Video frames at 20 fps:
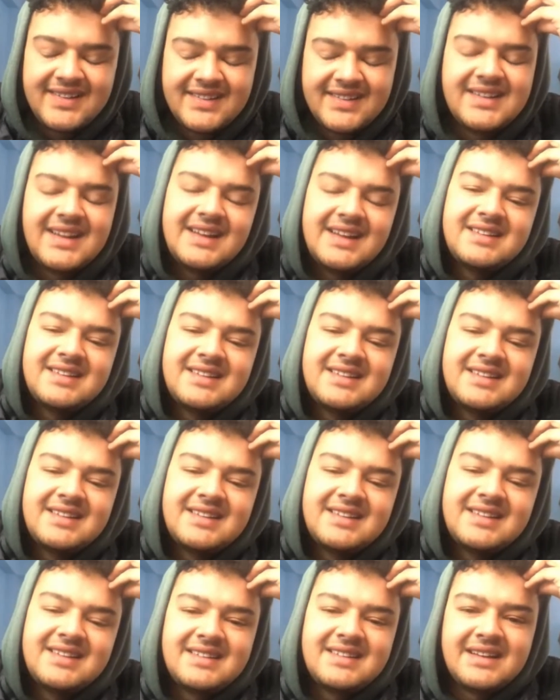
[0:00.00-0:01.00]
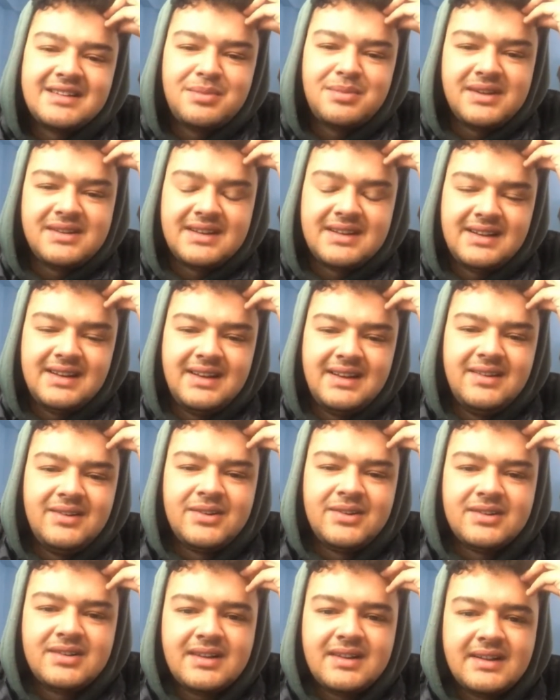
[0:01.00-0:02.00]
that's basically,
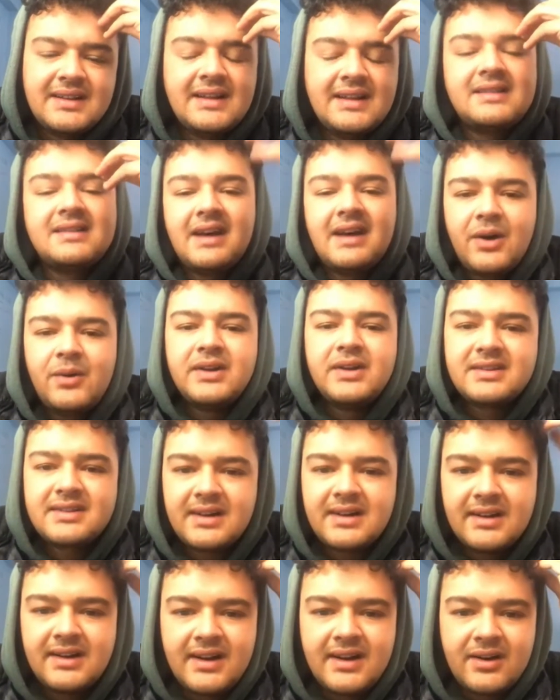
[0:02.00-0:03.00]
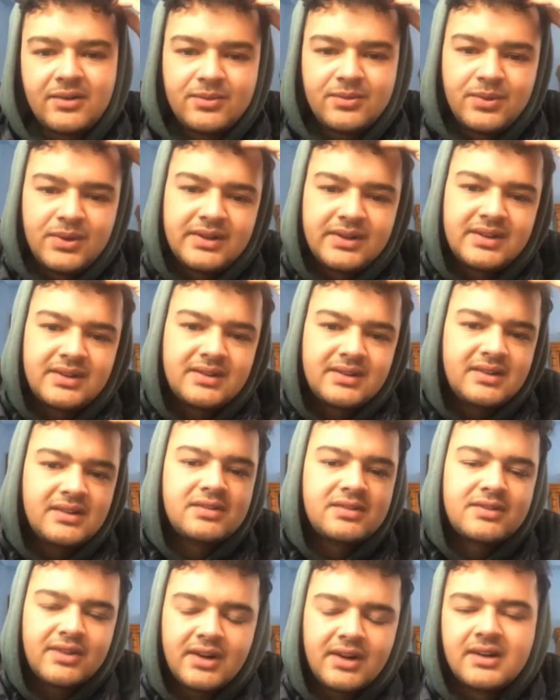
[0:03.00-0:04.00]
that's how I started out with the
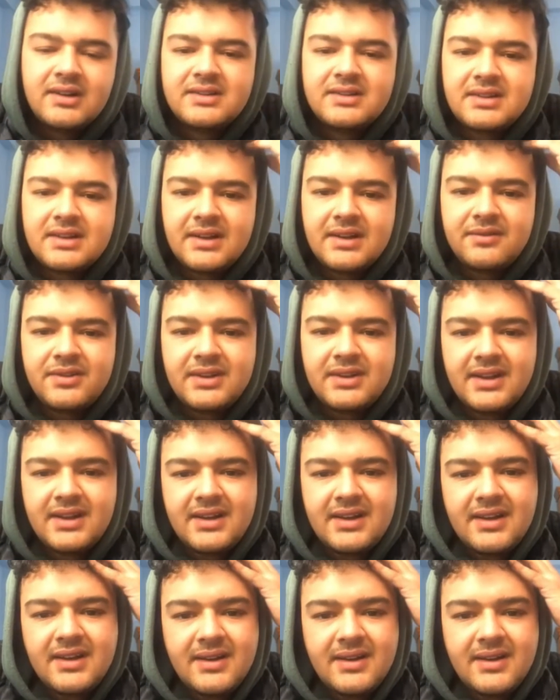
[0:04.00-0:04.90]
struggles and everything.